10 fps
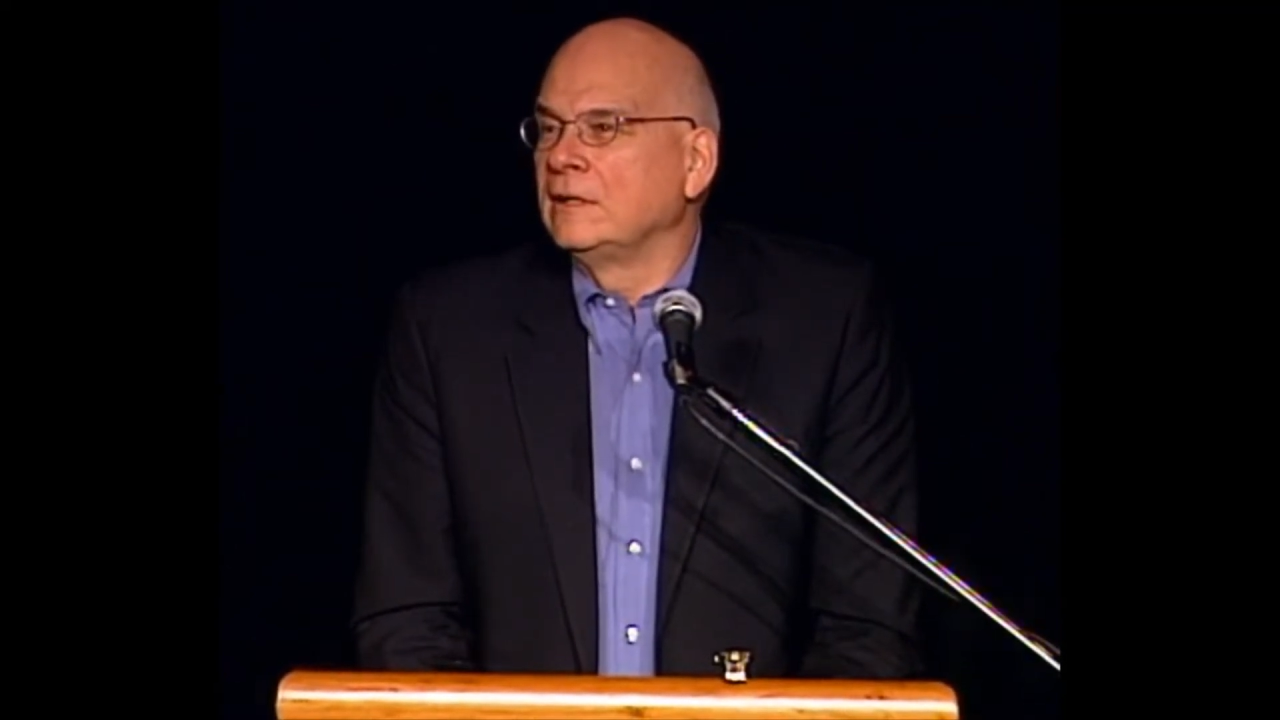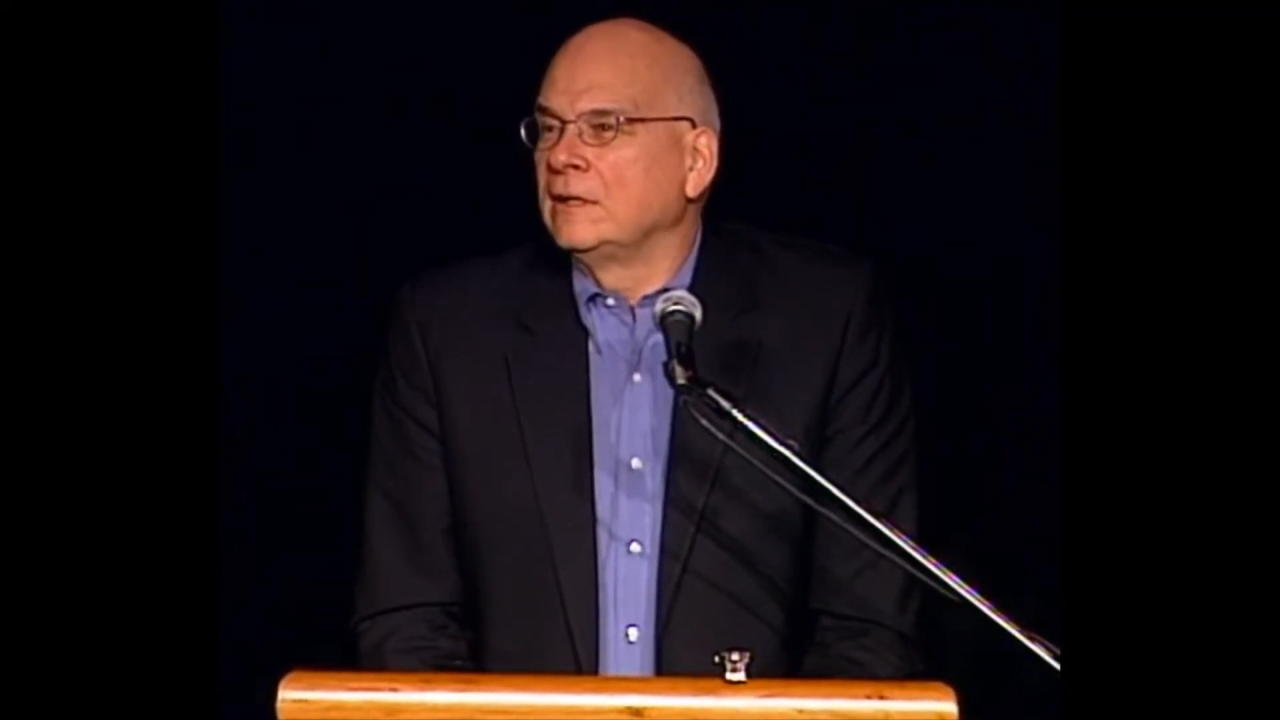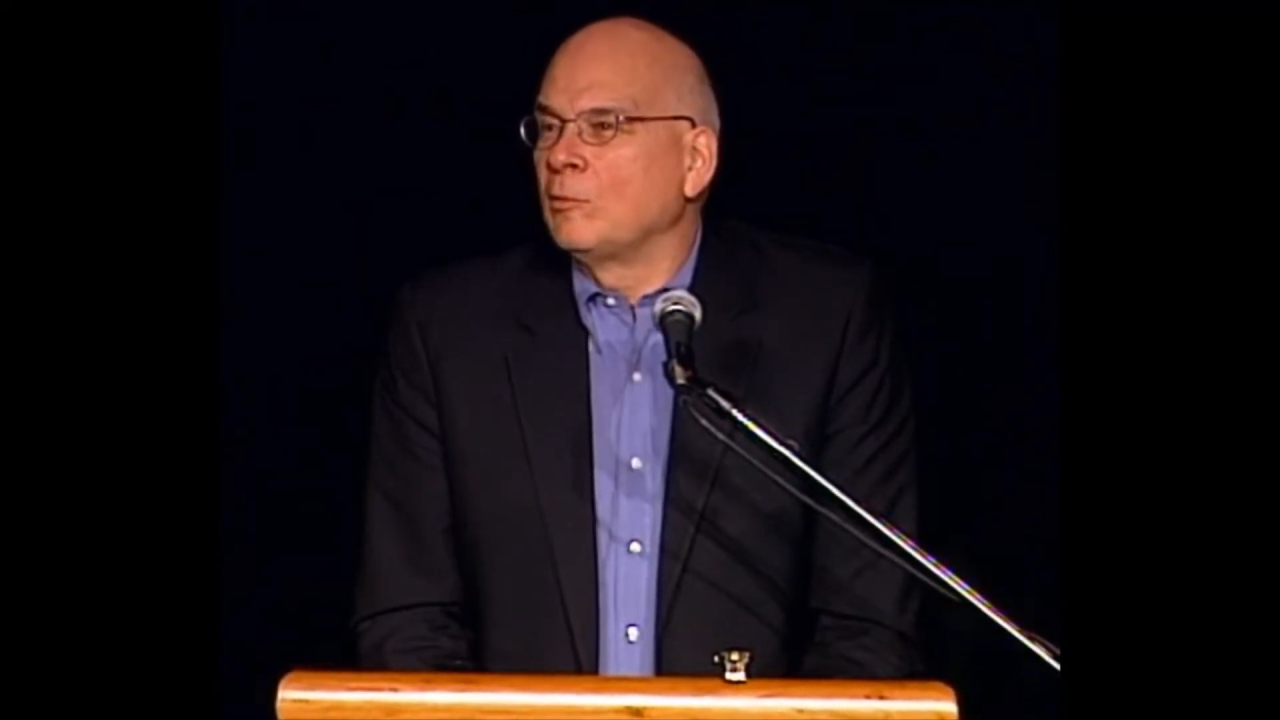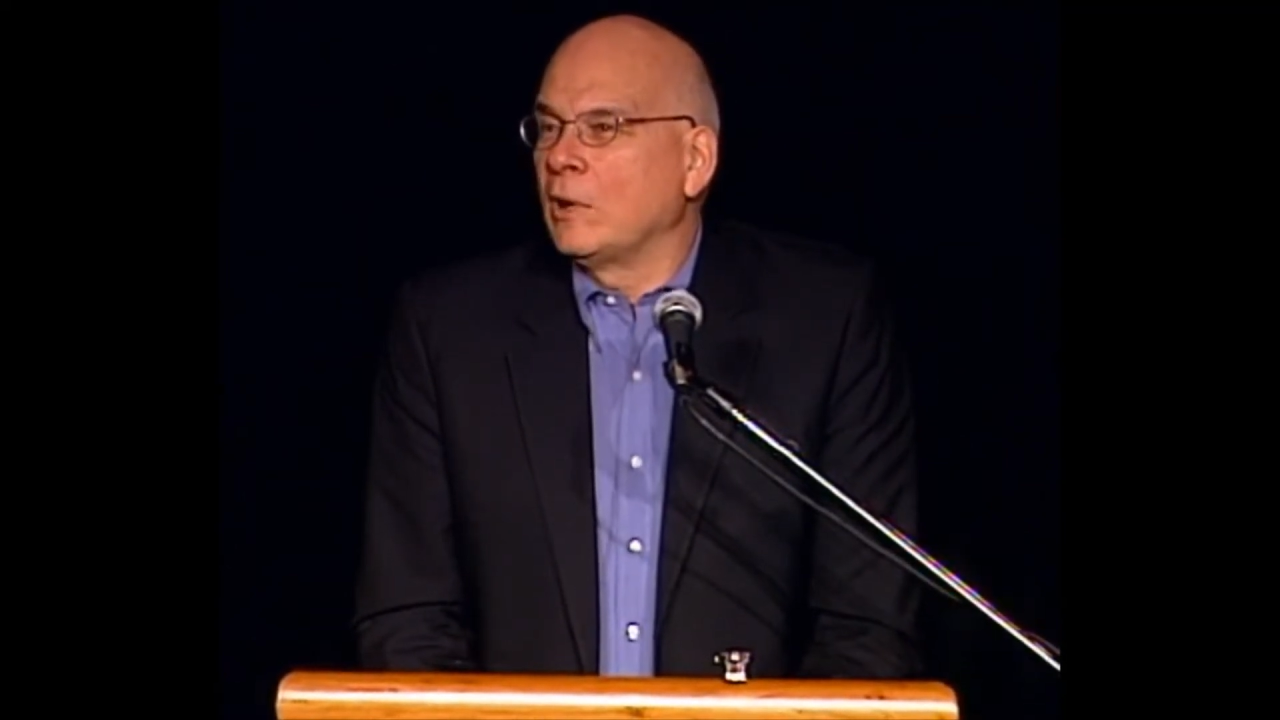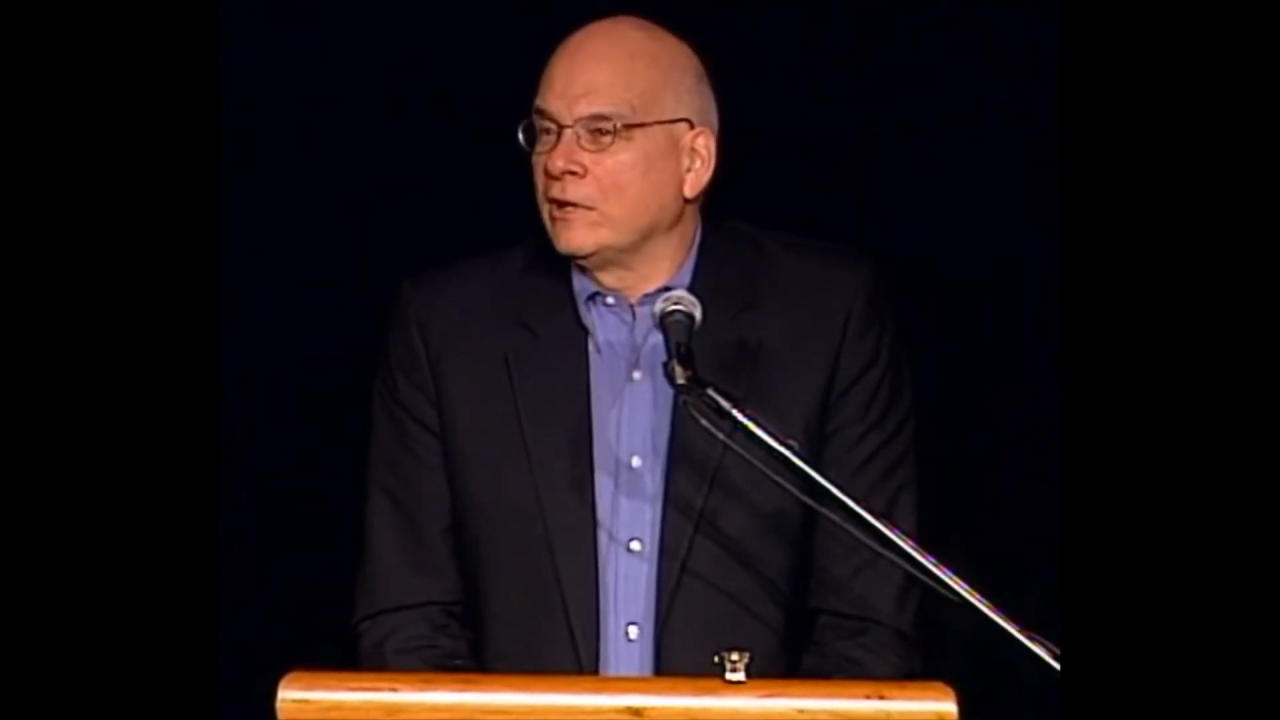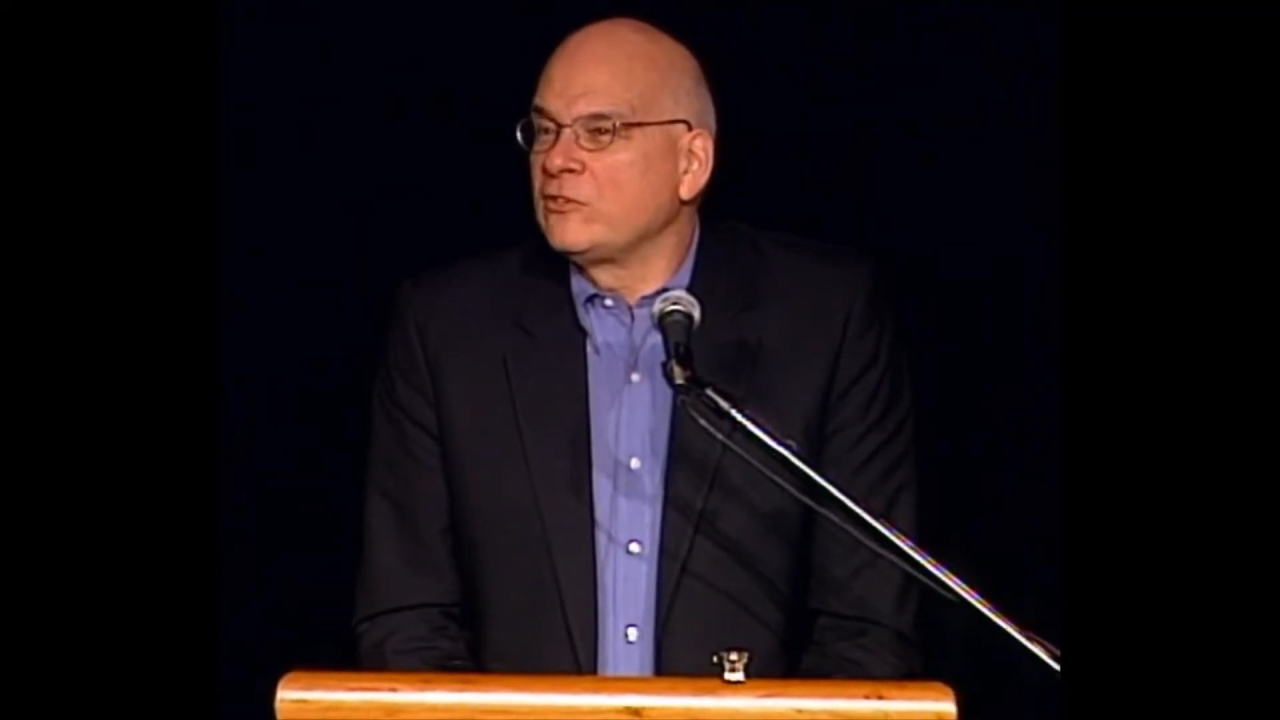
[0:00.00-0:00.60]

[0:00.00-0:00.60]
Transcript: Well, it's